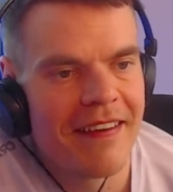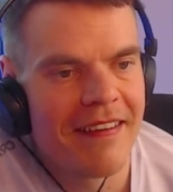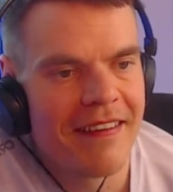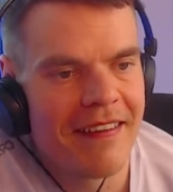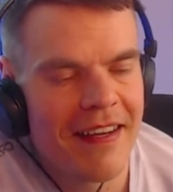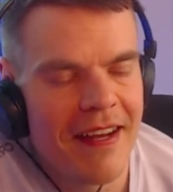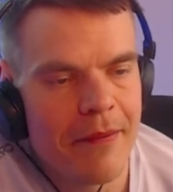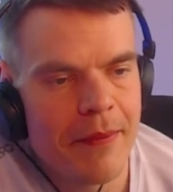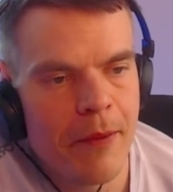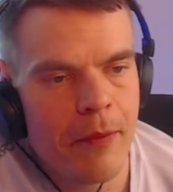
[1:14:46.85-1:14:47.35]

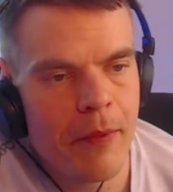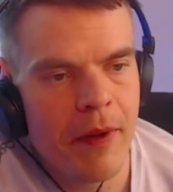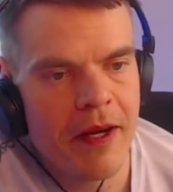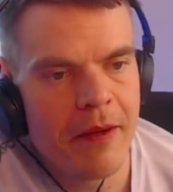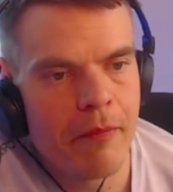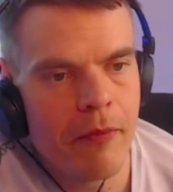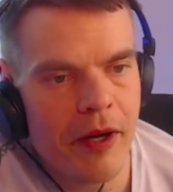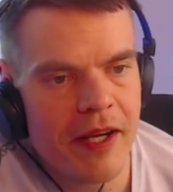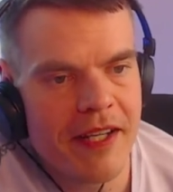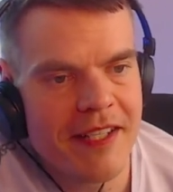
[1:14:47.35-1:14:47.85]
Love the one
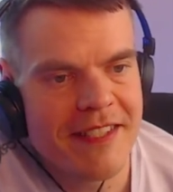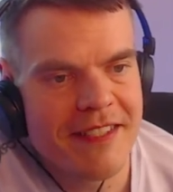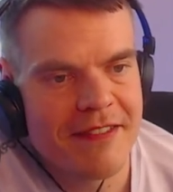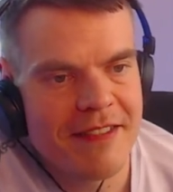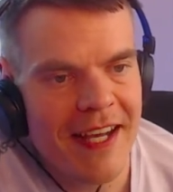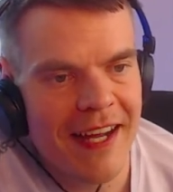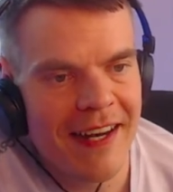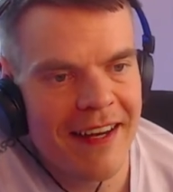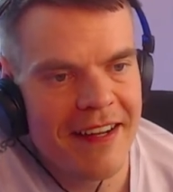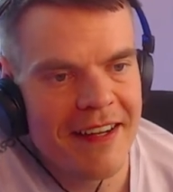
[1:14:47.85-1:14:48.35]
brush
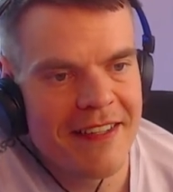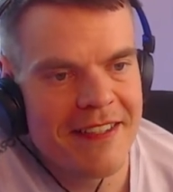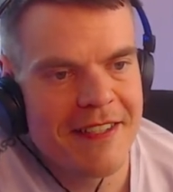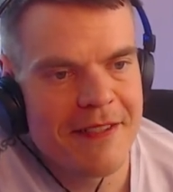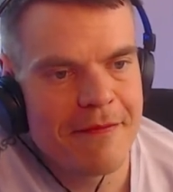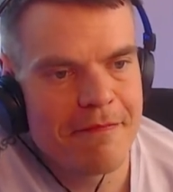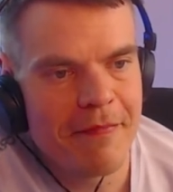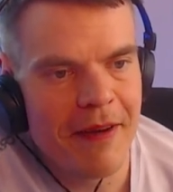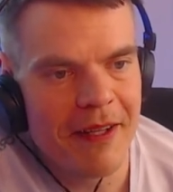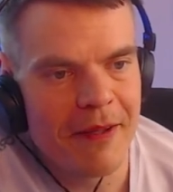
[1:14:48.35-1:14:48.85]

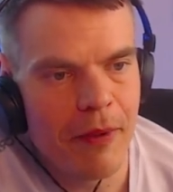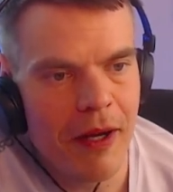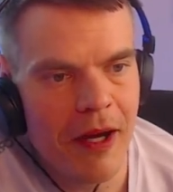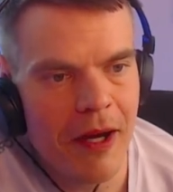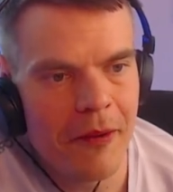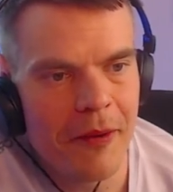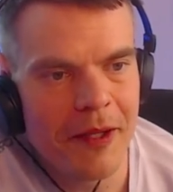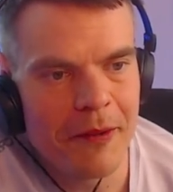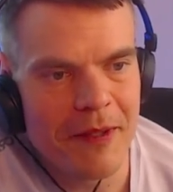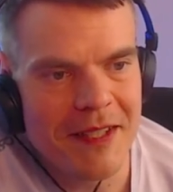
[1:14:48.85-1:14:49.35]
challenge, but
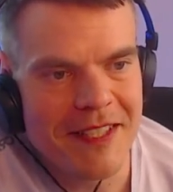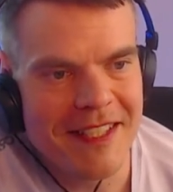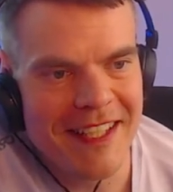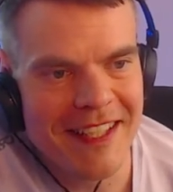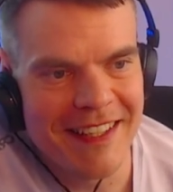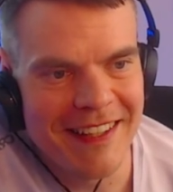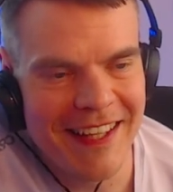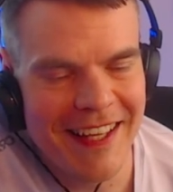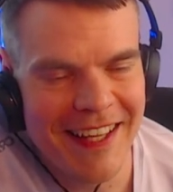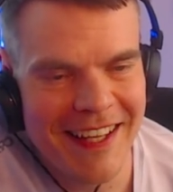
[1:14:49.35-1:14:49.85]
wow, it was
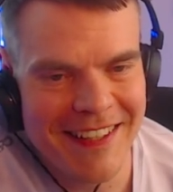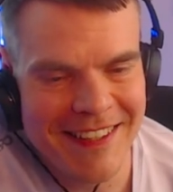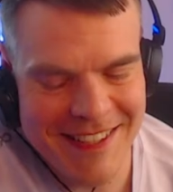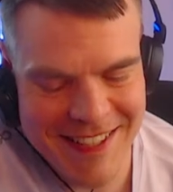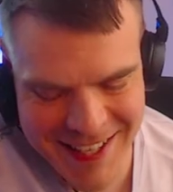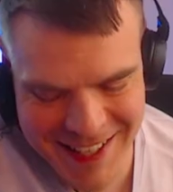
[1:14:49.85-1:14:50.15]
intense.